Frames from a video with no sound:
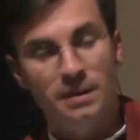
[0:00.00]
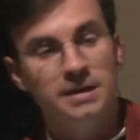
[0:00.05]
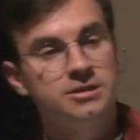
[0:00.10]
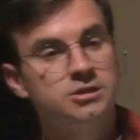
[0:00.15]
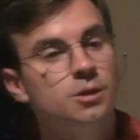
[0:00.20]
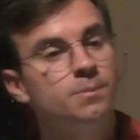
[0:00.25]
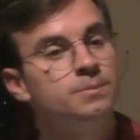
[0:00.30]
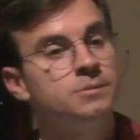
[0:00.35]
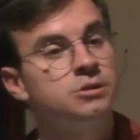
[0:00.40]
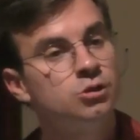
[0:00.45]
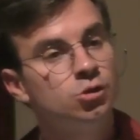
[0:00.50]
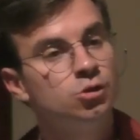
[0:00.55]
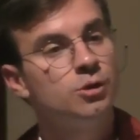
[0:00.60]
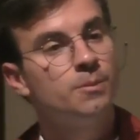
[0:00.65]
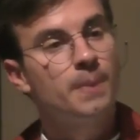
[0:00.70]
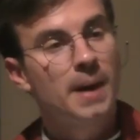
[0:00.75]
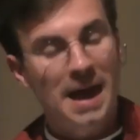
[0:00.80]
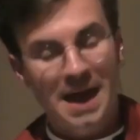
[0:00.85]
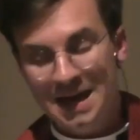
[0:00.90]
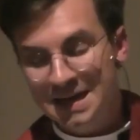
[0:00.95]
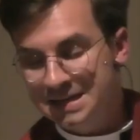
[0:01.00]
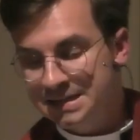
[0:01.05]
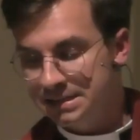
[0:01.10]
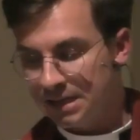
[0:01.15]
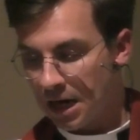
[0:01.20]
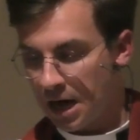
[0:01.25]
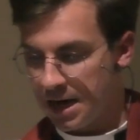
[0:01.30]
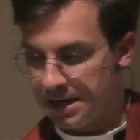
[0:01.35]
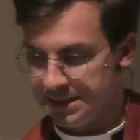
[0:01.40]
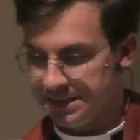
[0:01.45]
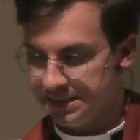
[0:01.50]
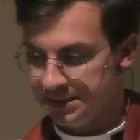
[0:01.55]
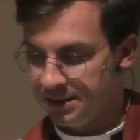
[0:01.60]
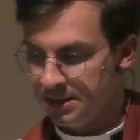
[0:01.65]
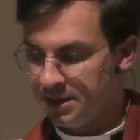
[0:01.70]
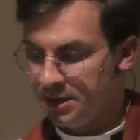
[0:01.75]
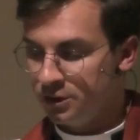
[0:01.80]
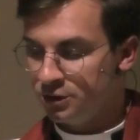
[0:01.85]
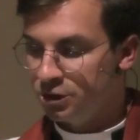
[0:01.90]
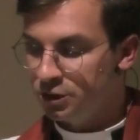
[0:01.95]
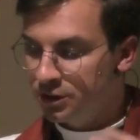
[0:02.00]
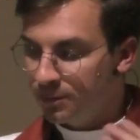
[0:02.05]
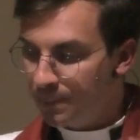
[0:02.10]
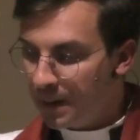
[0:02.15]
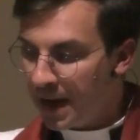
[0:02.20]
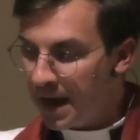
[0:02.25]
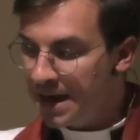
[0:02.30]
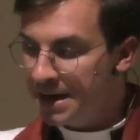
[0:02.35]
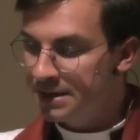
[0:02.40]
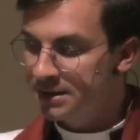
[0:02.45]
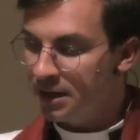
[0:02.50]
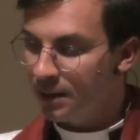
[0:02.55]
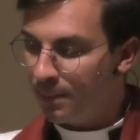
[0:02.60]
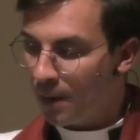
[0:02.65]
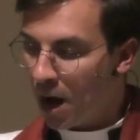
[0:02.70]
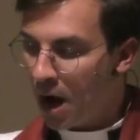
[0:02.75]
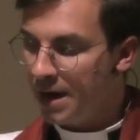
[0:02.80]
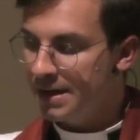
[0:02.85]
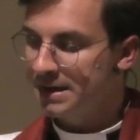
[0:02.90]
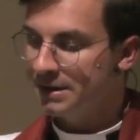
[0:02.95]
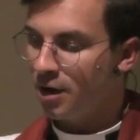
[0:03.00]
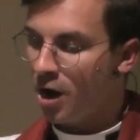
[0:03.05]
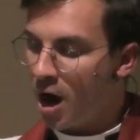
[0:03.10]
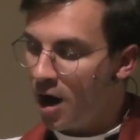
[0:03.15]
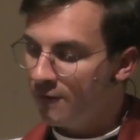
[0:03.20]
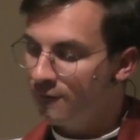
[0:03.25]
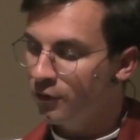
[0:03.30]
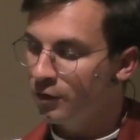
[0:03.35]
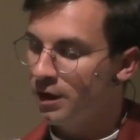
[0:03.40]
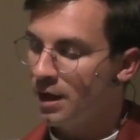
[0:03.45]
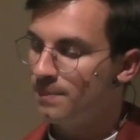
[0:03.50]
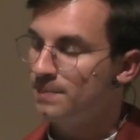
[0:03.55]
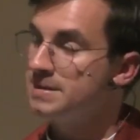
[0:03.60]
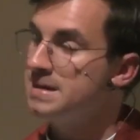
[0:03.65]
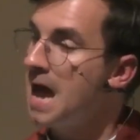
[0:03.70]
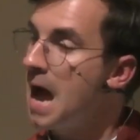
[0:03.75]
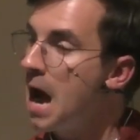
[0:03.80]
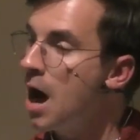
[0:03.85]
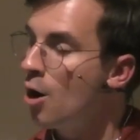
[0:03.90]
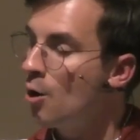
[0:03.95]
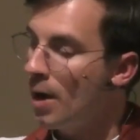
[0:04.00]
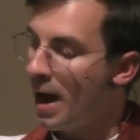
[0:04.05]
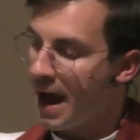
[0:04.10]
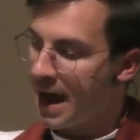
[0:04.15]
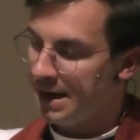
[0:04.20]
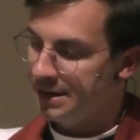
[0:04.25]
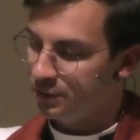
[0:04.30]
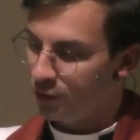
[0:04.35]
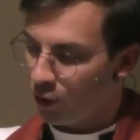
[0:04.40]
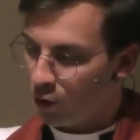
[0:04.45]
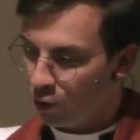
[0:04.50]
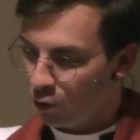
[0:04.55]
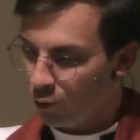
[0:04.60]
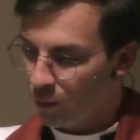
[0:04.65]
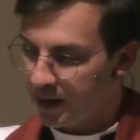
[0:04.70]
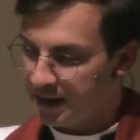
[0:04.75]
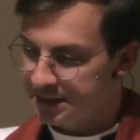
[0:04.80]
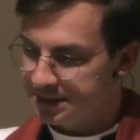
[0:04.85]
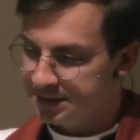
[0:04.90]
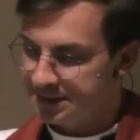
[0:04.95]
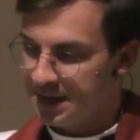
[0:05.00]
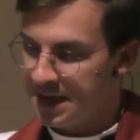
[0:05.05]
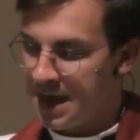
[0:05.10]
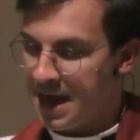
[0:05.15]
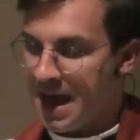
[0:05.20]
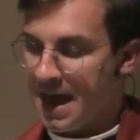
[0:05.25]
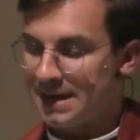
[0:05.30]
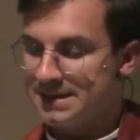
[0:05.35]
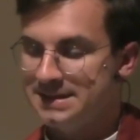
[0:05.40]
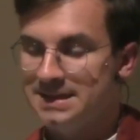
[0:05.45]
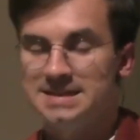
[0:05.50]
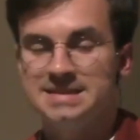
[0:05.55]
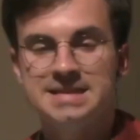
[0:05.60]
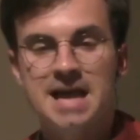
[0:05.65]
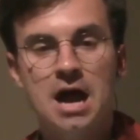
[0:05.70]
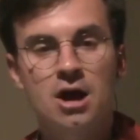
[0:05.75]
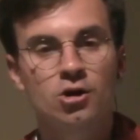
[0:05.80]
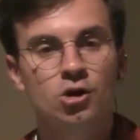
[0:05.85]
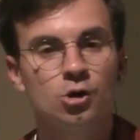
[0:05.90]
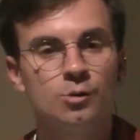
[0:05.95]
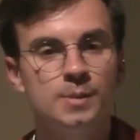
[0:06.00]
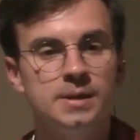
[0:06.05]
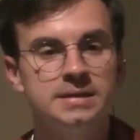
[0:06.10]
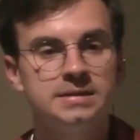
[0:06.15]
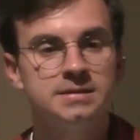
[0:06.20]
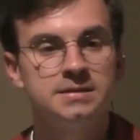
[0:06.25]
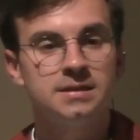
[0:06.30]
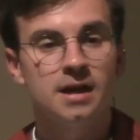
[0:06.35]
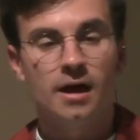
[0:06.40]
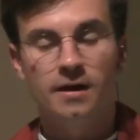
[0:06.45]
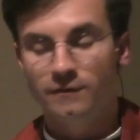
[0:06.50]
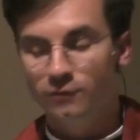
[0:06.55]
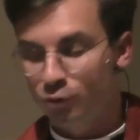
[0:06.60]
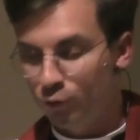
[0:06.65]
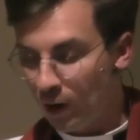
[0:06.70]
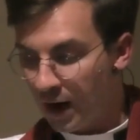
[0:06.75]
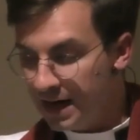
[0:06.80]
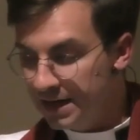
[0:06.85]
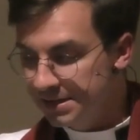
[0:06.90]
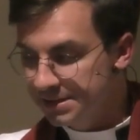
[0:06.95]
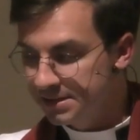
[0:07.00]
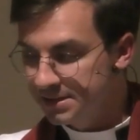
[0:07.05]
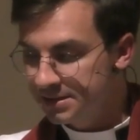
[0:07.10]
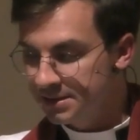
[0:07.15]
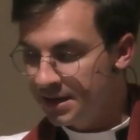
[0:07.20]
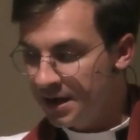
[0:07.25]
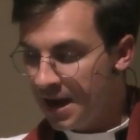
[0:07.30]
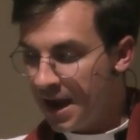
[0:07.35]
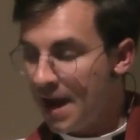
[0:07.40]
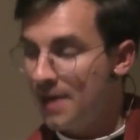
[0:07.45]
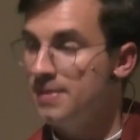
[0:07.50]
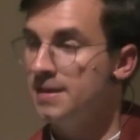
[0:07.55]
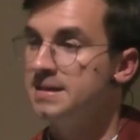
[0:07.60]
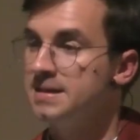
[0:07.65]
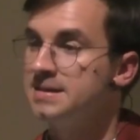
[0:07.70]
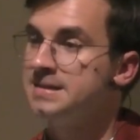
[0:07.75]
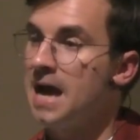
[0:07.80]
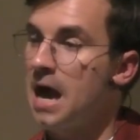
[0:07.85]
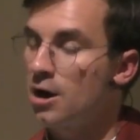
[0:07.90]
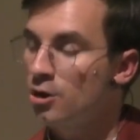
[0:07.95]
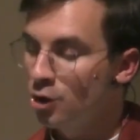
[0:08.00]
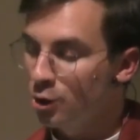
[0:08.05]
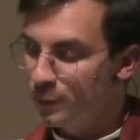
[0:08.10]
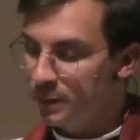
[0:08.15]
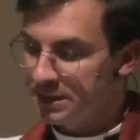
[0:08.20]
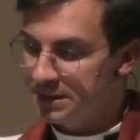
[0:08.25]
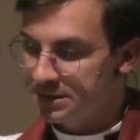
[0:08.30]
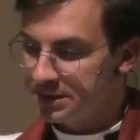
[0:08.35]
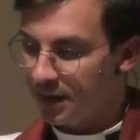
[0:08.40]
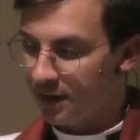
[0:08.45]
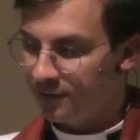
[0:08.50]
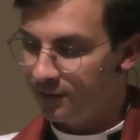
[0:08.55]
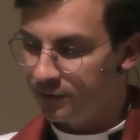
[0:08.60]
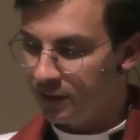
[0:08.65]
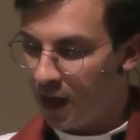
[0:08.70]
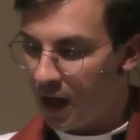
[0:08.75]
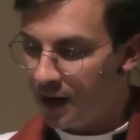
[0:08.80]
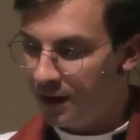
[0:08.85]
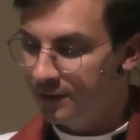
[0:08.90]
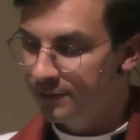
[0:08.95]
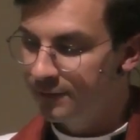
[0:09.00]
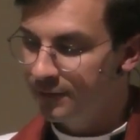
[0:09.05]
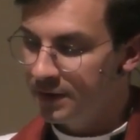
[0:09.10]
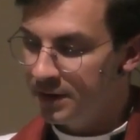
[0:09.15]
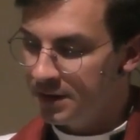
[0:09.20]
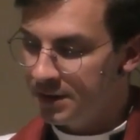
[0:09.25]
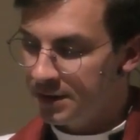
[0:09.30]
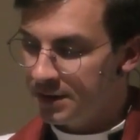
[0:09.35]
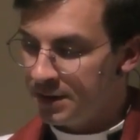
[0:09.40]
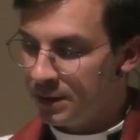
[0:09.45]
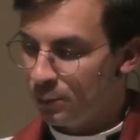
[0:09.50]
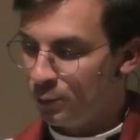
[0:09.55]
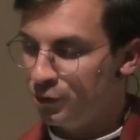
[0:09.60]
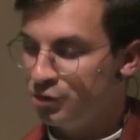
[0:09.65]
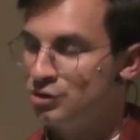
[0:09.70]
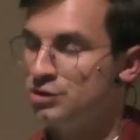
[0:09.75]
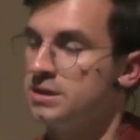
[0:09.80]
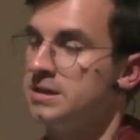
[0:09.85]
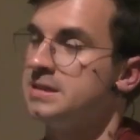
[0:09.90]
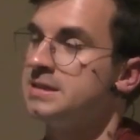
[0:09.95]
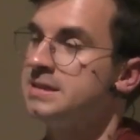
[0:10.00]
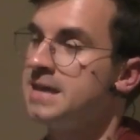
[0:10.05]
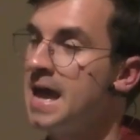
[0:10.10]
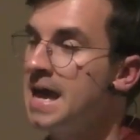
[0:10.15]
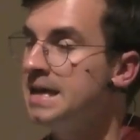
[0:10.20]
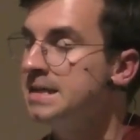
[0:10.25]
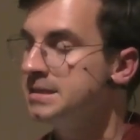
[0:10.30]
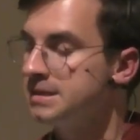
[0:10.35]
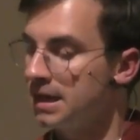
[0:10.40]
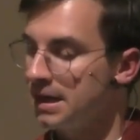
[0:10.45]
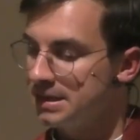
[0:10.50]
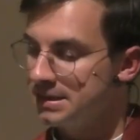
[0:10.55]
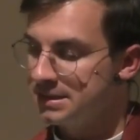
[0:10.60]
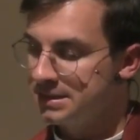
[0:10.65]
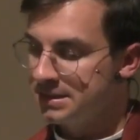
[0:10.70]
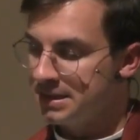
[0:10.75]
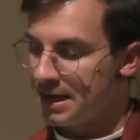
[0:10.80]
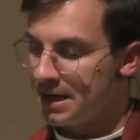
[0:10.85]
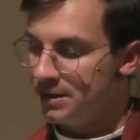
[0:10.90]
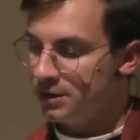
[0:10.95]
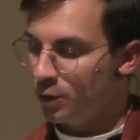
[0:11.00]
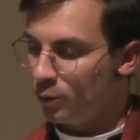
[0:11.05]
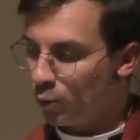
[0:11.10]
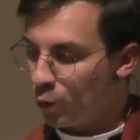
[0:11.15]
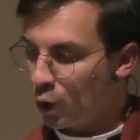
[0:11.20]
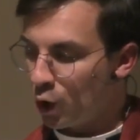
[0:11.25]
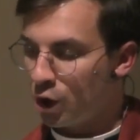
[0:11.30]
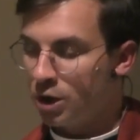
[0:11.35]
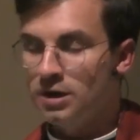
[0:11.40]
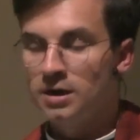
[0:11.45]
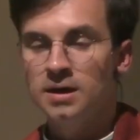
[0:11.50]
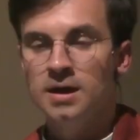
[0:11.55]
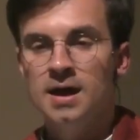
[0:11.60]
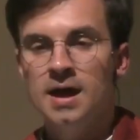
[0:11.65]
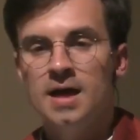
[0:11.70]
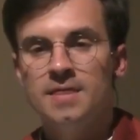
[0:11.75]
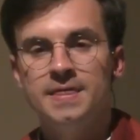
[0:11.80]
but to, to depend on it, to depend upon it offered up now and always as the sacrament of grace and the sacrament of love, which sustains us in the work